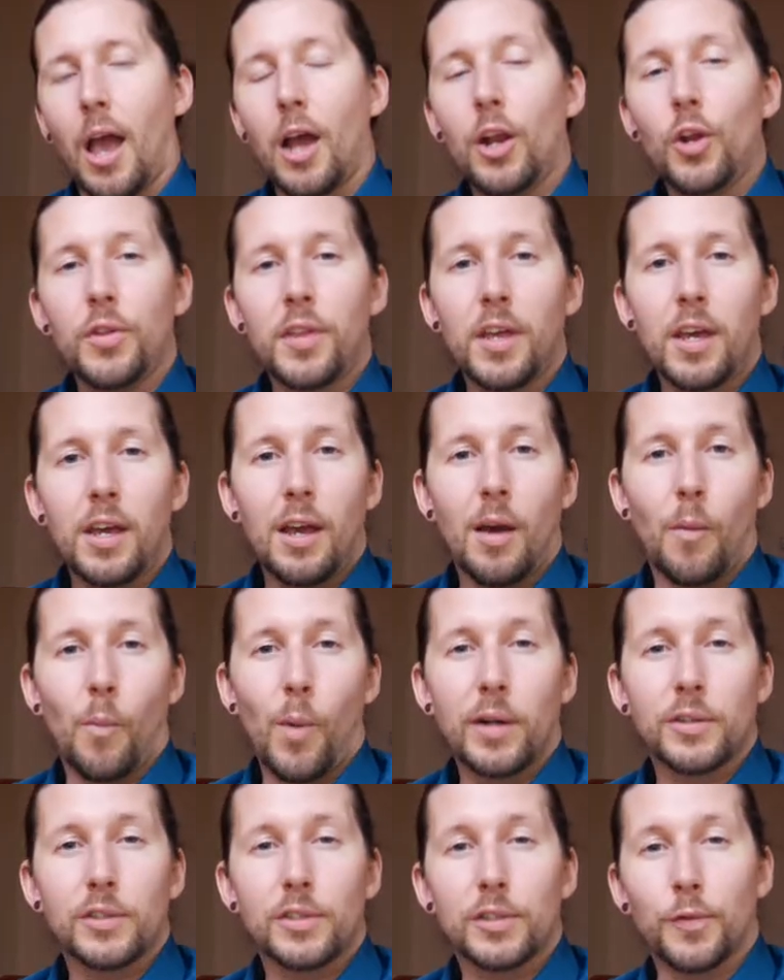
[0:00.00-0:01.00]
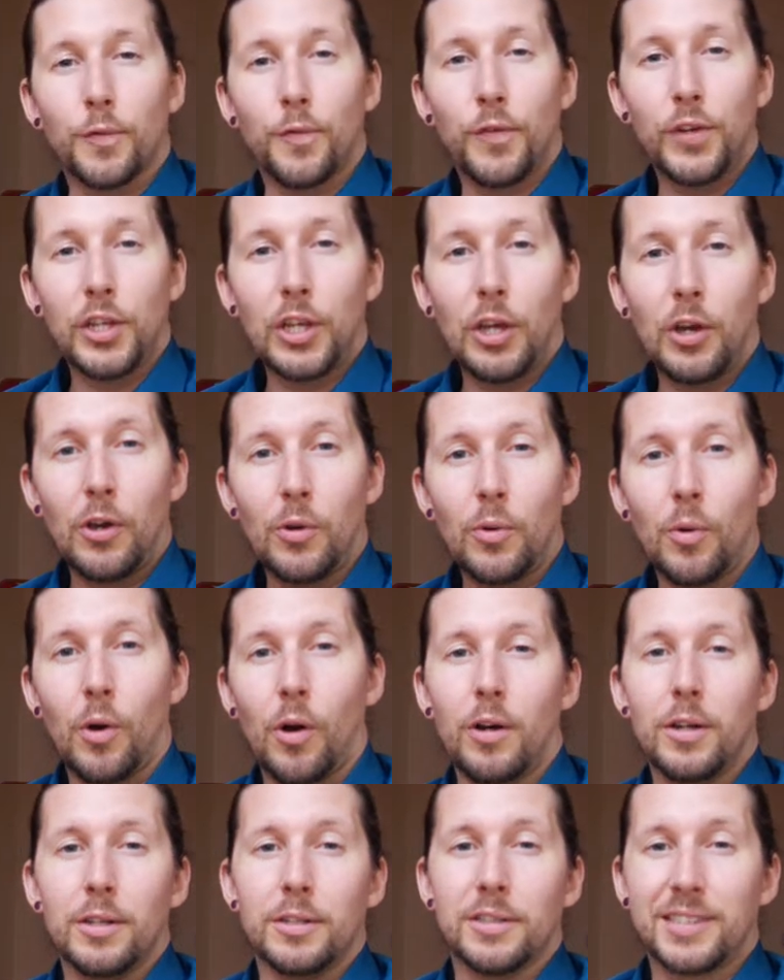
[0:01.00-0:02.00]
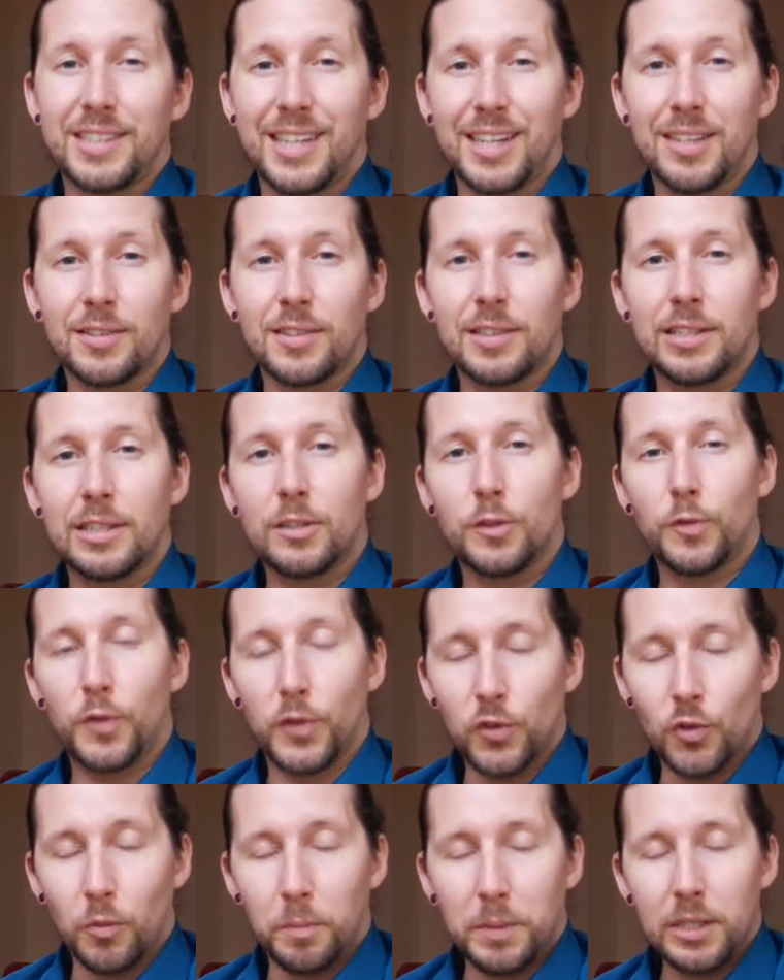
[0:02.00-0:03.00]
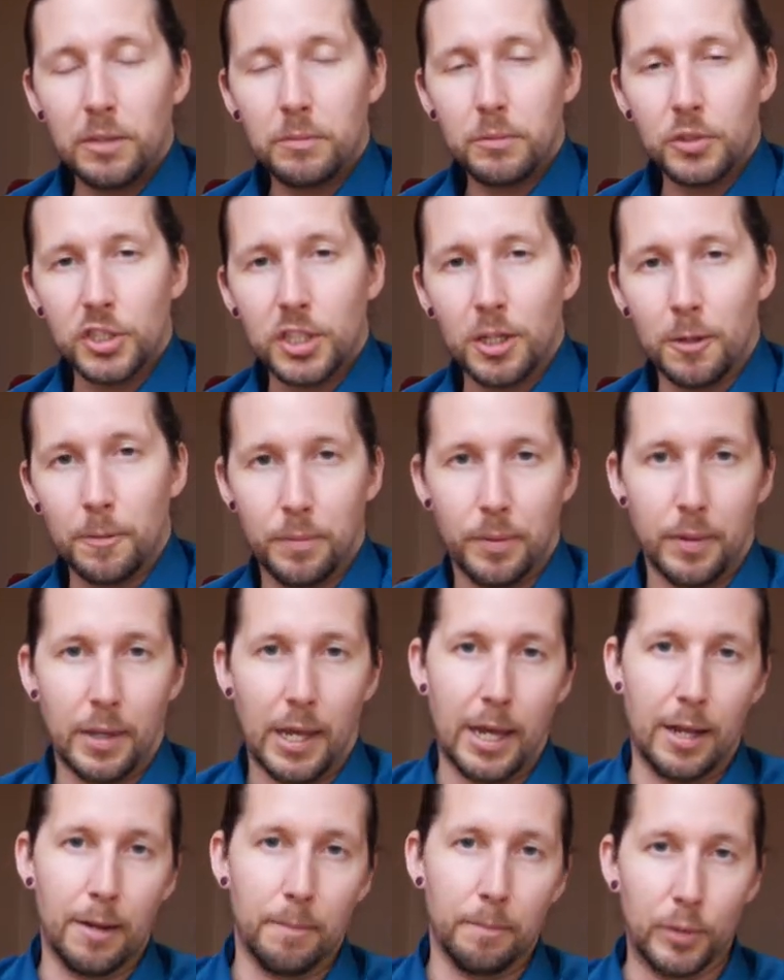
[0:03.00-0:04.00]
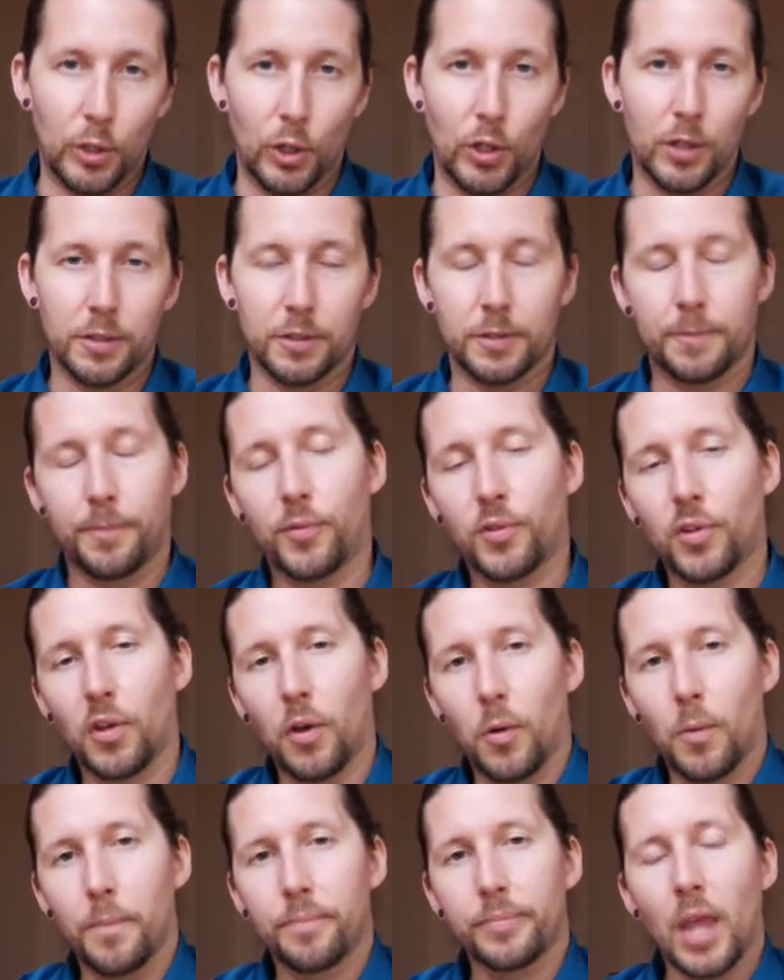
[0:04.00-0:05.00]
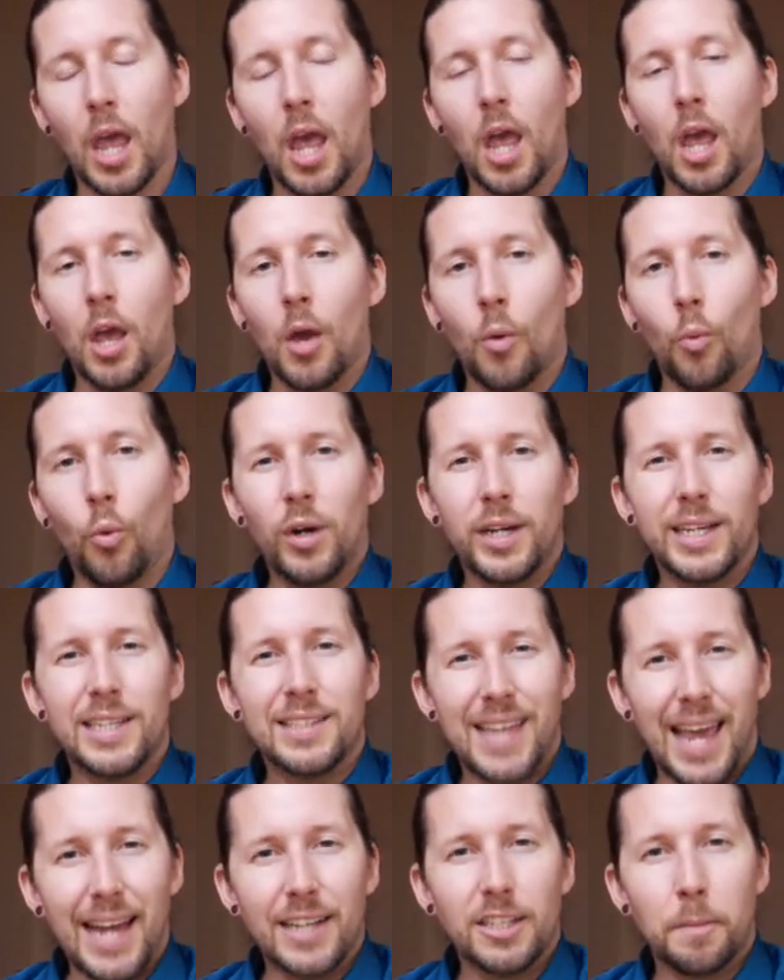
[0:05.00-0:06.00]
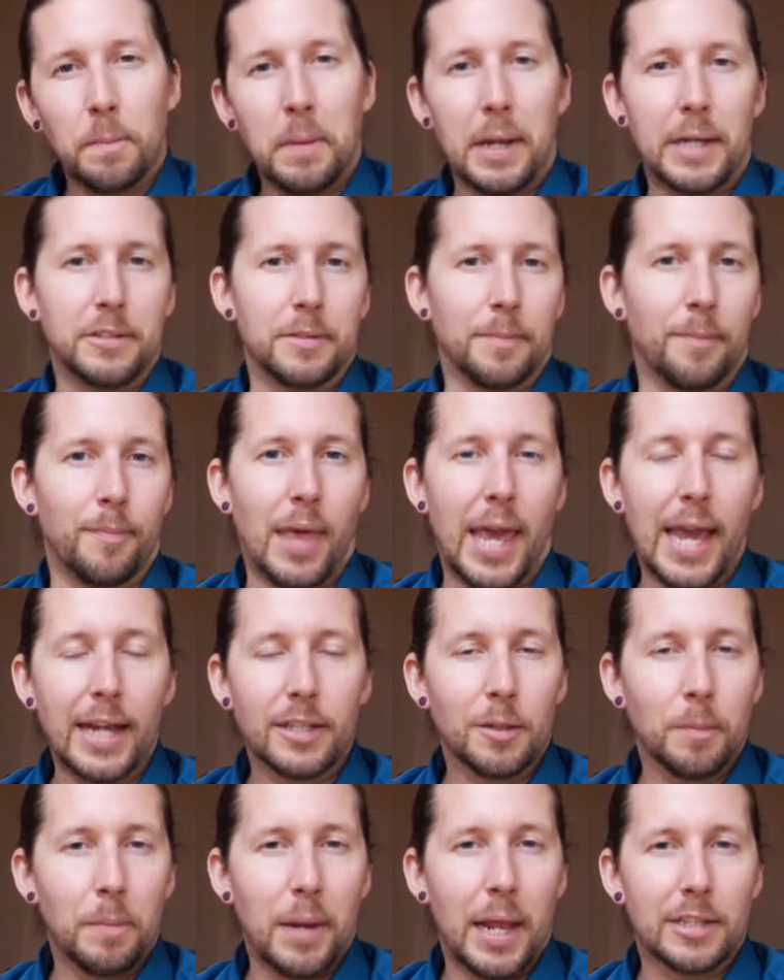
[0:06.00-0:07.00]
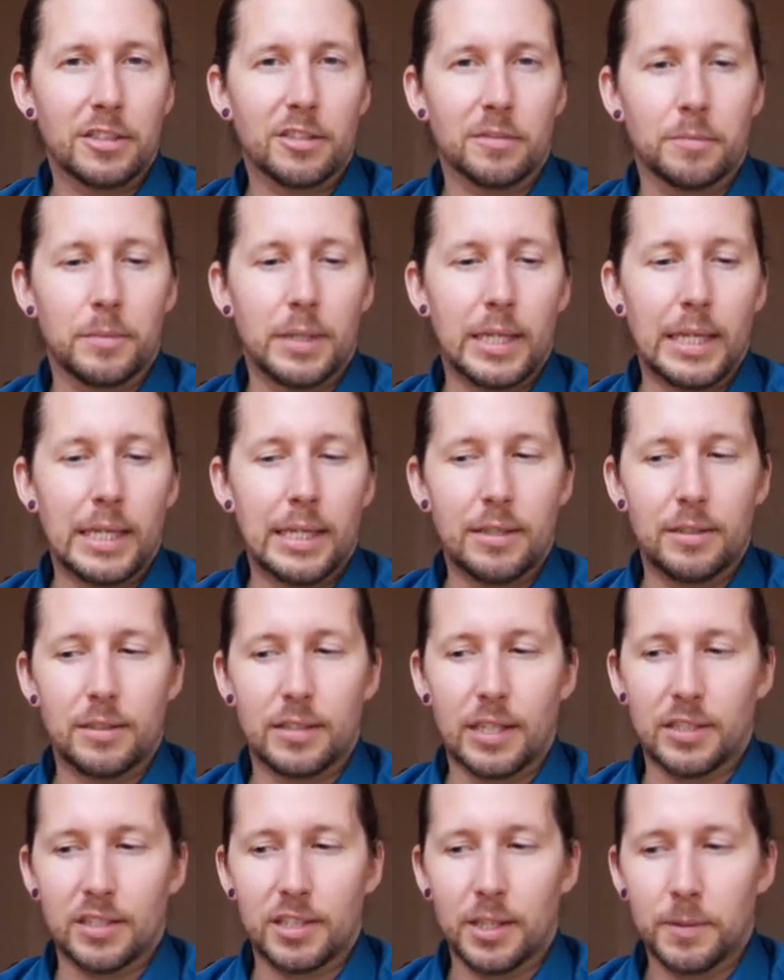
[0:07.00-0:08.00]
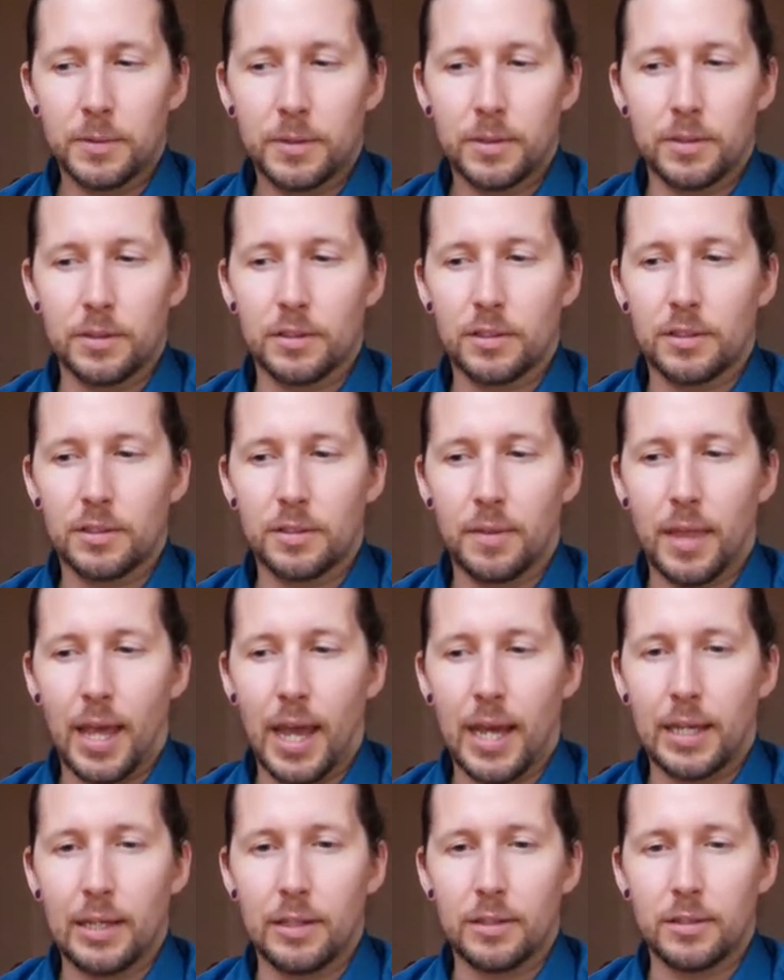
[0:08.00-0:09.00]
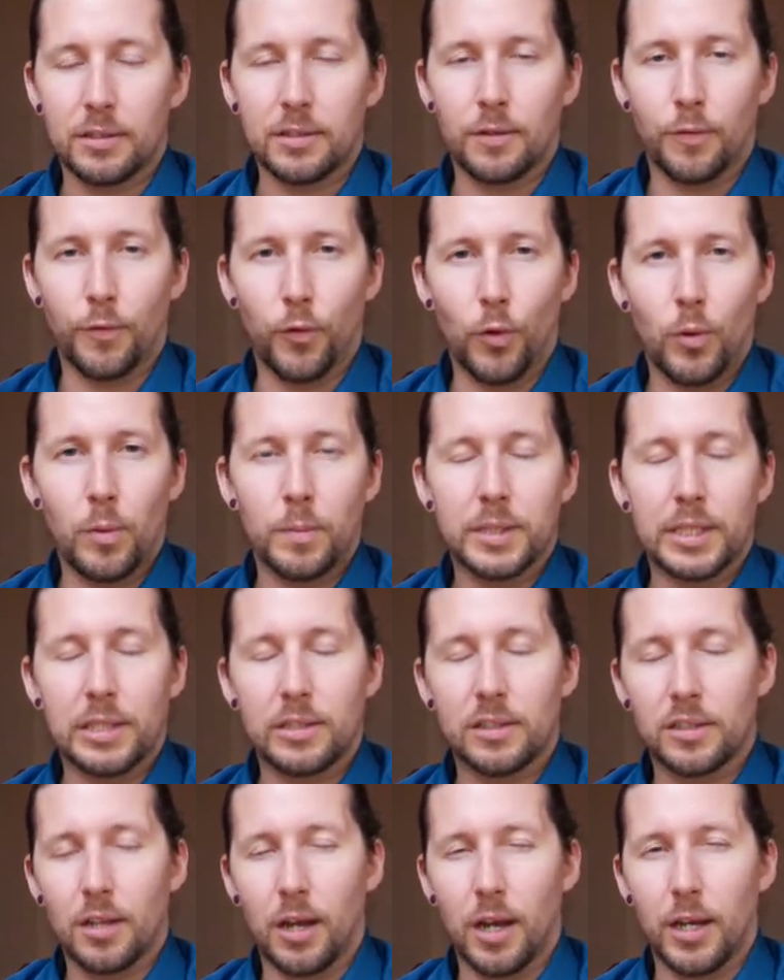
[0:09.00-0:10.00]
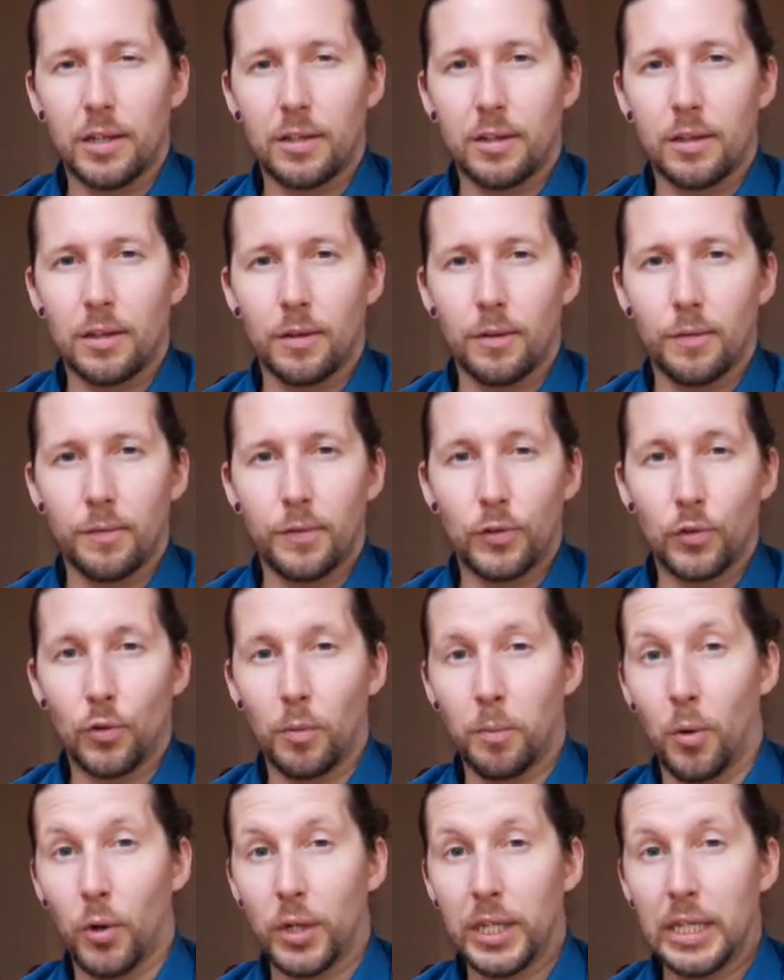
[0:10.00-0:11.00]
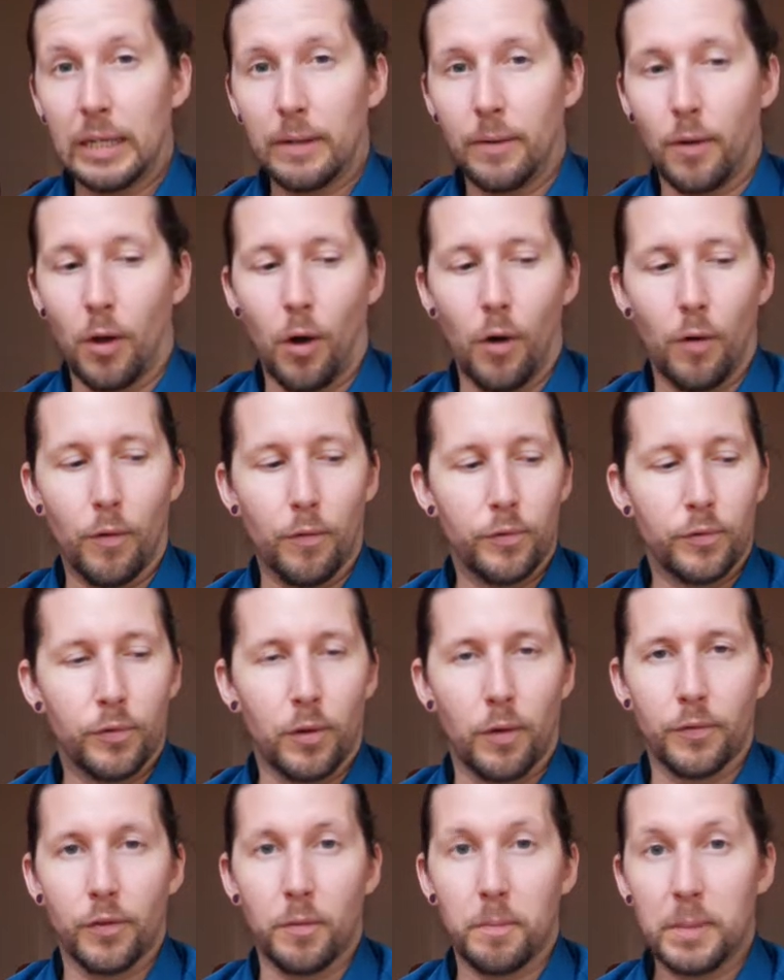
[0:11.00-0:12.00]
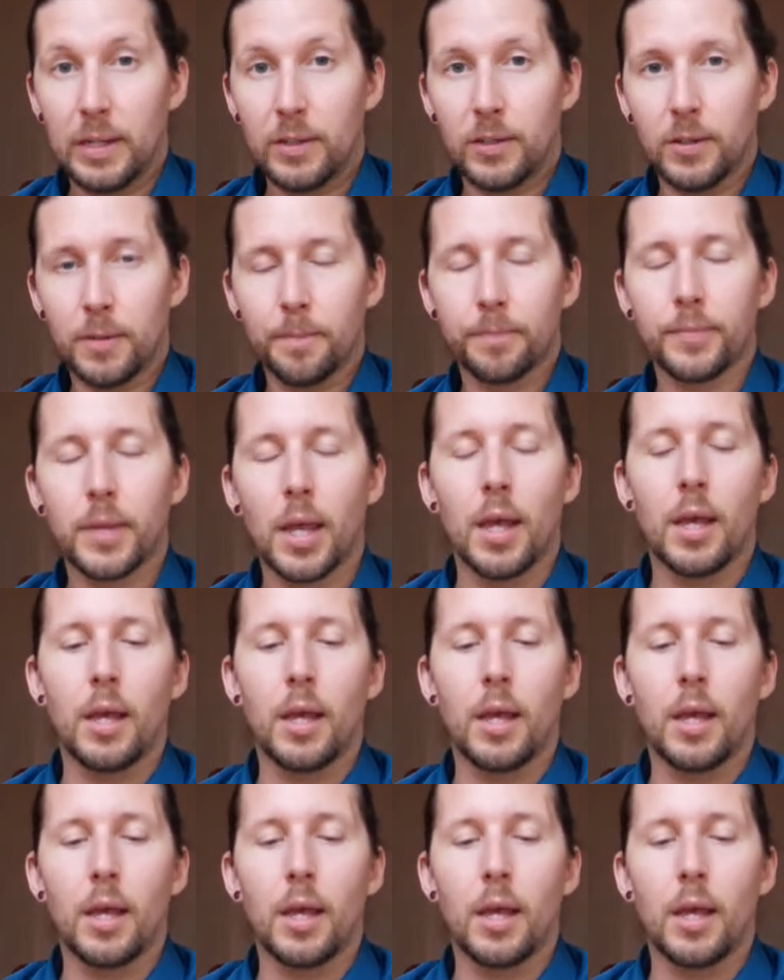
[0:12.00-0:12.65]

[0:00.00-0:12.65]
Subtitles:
Hello there and welcome to this video on seances, physical mediumship and beyond. So what is ectoplasm? Ectoplasm is a substance that is formed inside the physical body of the medium.